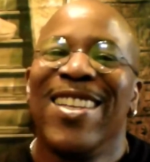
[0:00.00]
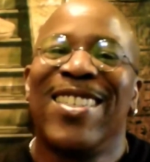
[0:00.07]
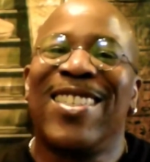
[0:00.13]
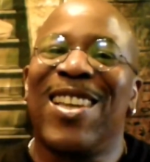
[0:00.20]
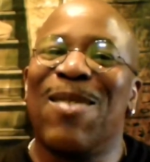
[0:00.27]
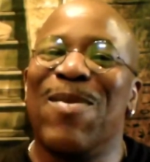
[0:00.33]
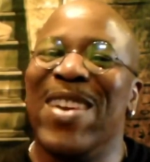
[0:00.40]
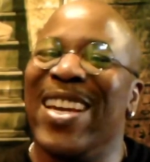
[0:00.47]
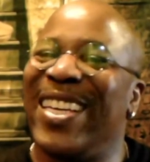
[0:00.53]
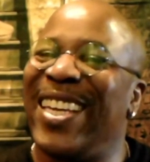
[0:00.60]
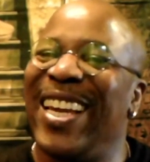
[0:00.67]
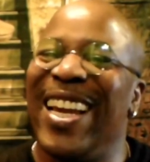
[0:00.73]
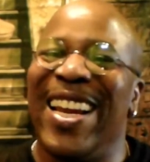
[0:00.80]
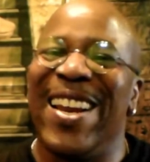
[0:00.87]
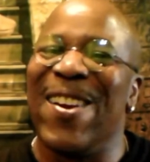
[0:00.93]
see me
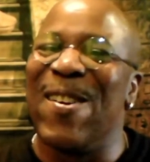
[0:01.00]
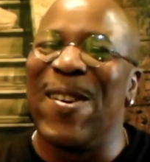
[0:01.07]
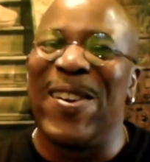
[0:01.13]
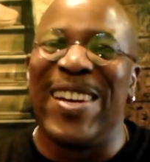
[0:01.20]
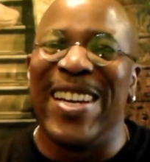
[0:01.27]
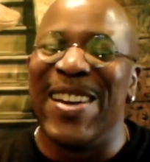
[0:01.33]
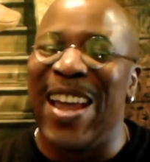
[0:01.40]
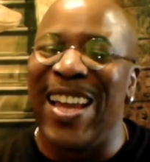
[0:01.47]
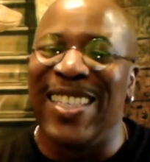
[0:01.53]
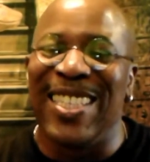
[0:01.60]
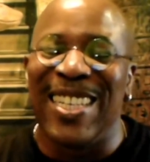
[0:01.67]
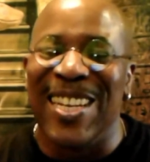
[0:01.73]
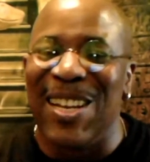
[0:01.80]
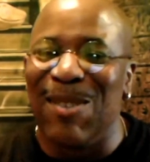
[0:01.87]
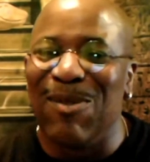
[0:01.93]
again here on the
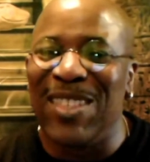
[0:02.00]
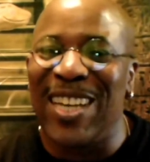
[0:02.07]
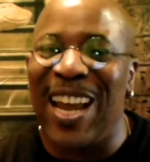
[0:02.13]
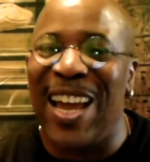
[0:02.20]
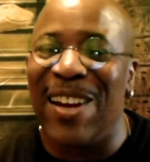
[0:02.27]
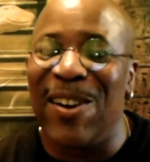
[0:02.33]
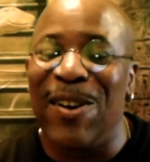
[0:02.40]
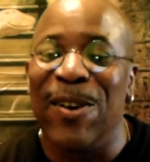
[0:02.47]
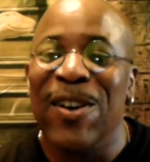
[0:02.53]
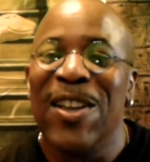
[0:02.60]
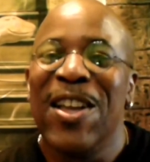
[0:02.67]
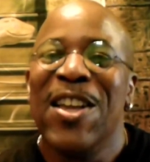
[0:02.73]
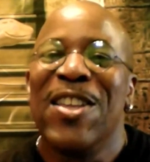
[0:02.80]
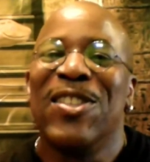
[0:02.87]
Amazing Them channel.